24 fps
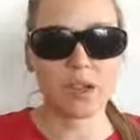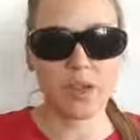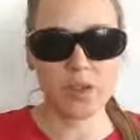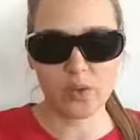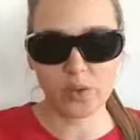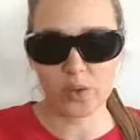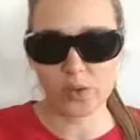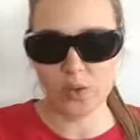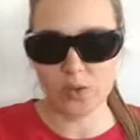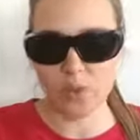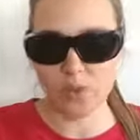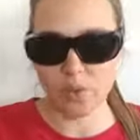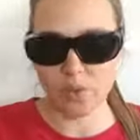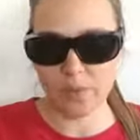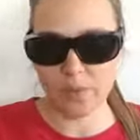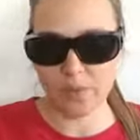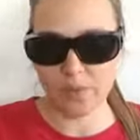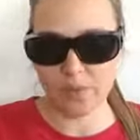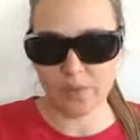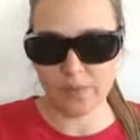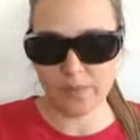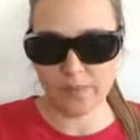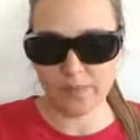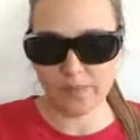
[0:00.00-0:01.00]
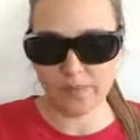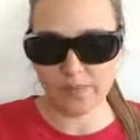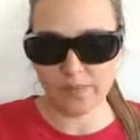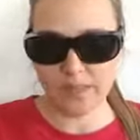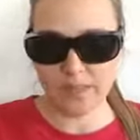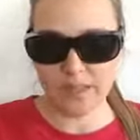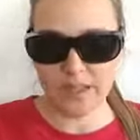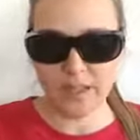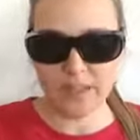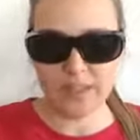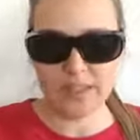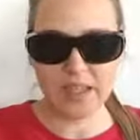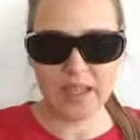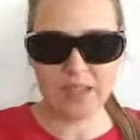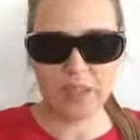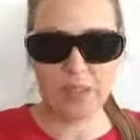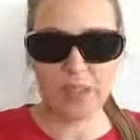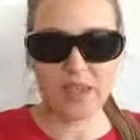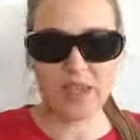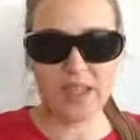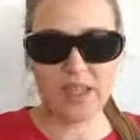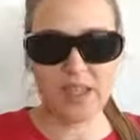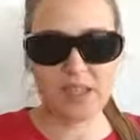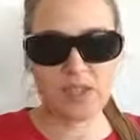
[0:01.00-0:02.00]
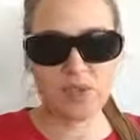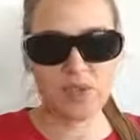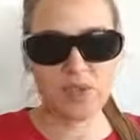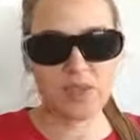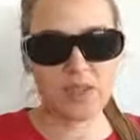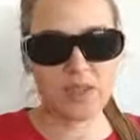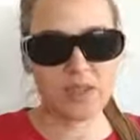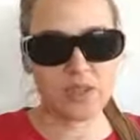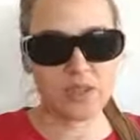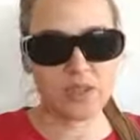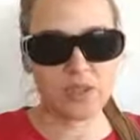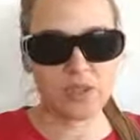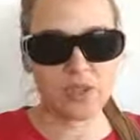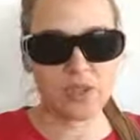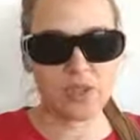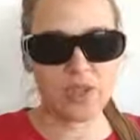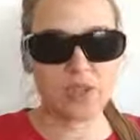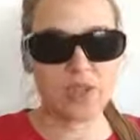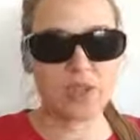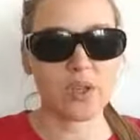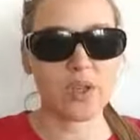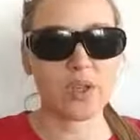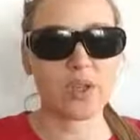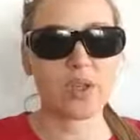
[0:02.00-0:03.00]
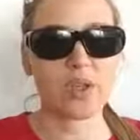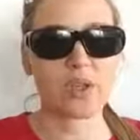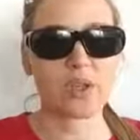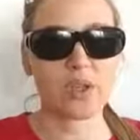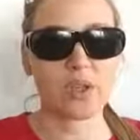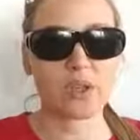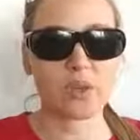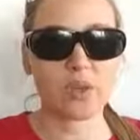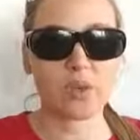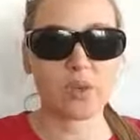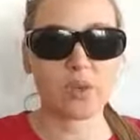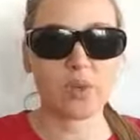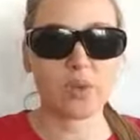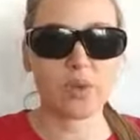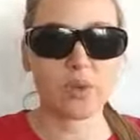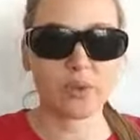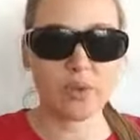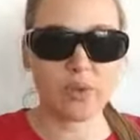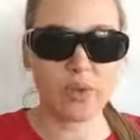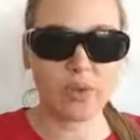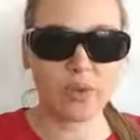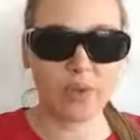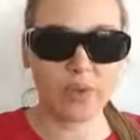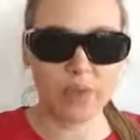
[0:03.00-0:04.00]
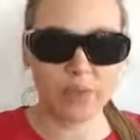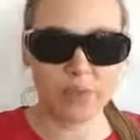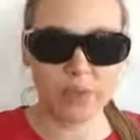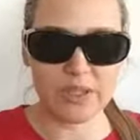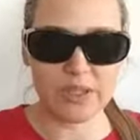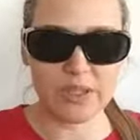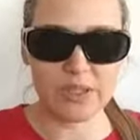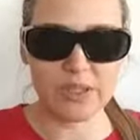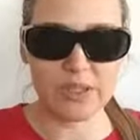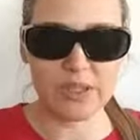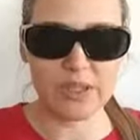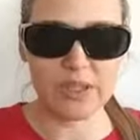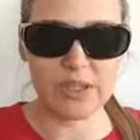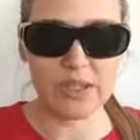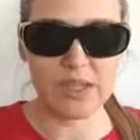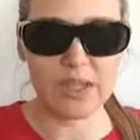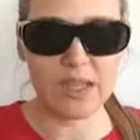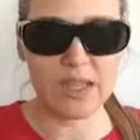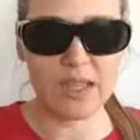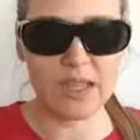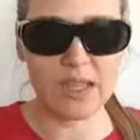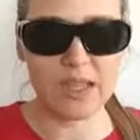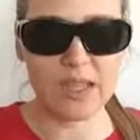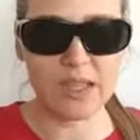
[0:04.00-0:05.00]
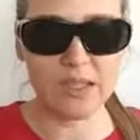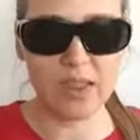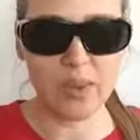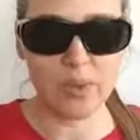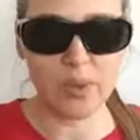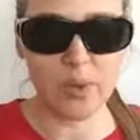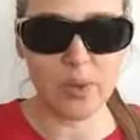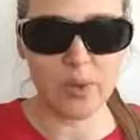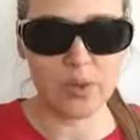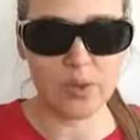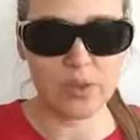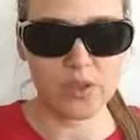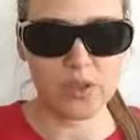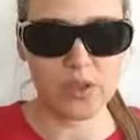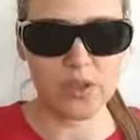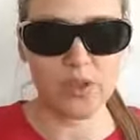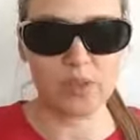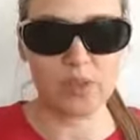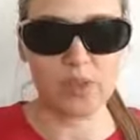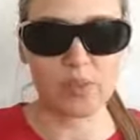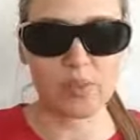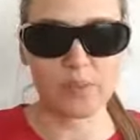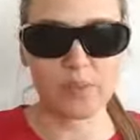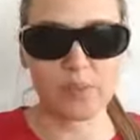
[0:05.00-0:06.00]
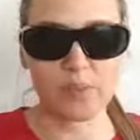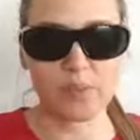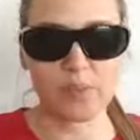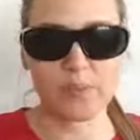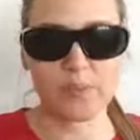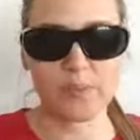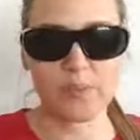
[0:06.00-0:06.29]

in October. Then we scheduled the surgery, which was for me November 16, and the post-op.